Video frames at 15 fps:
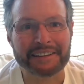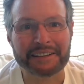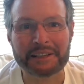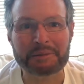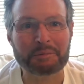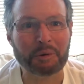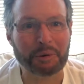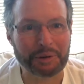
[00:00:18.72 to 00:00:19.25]

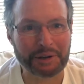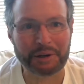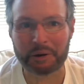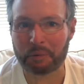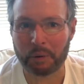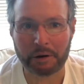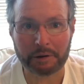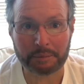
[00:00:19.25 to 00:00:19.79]
Good morning
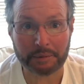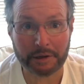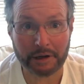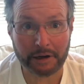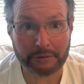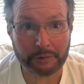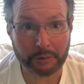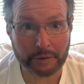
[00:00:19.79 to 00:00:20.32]
and welcome to
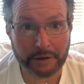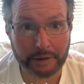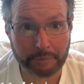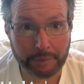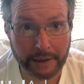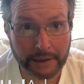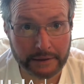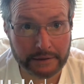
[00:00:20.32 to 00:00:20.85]
Coffee with
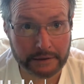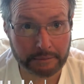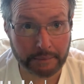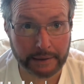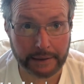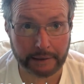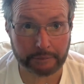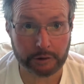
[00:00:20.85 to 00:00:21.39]
Compassion.
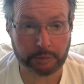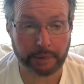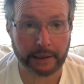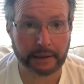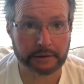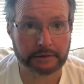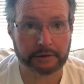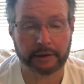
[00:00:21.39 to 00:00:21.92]
My name is
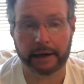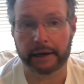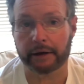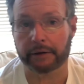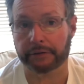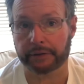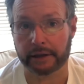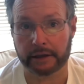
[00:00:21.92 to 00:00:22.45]
Pastor Hal.
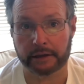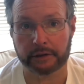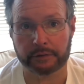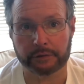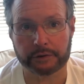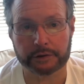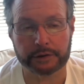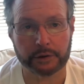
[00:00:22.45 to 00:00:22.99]
Thank you
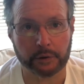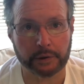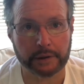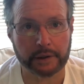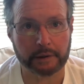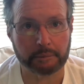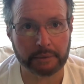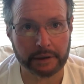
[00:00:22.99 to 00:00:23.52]
for
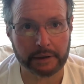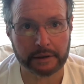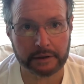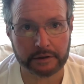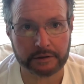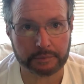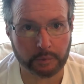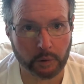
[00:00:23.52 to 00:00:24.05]
joining me
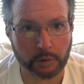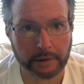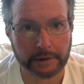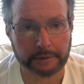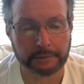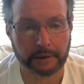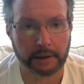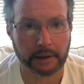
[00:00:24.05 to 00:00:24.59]
this
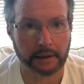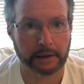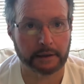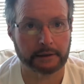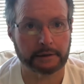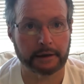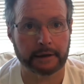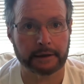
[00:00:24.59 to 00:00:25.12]
morning.
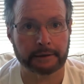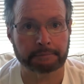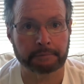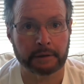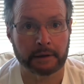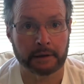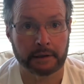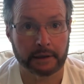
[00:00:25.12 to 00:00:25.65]
And
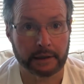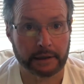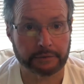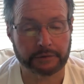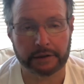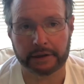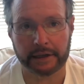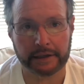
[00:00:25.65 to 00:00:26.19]
if
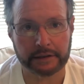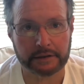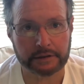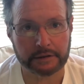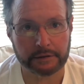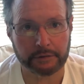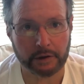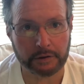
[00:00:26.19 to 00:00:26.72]
today's
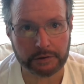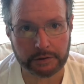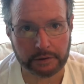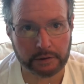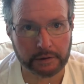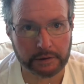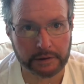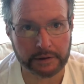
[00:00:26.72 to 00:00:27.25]

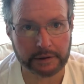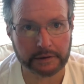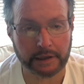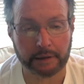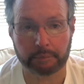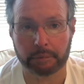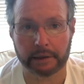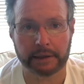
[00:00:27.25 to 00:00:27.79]
devotional is a
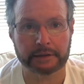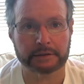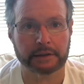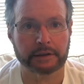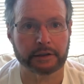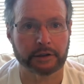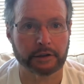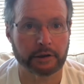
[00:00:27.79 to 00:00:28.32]
blessing
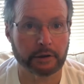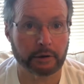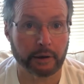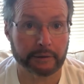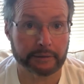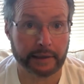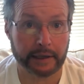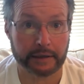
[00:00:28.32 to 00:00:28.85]
to you, I
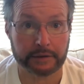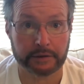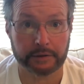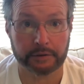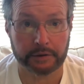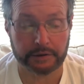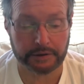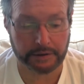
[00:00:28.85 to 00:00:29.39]
would ask you
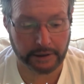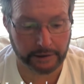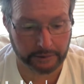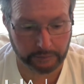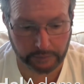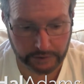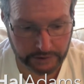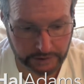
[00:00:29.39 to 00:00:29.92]
to share
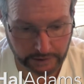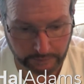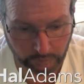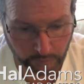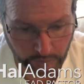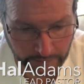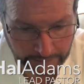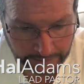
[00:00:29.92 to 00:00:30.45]
it with
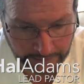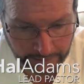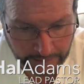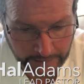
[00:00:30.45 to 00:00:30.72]
someone.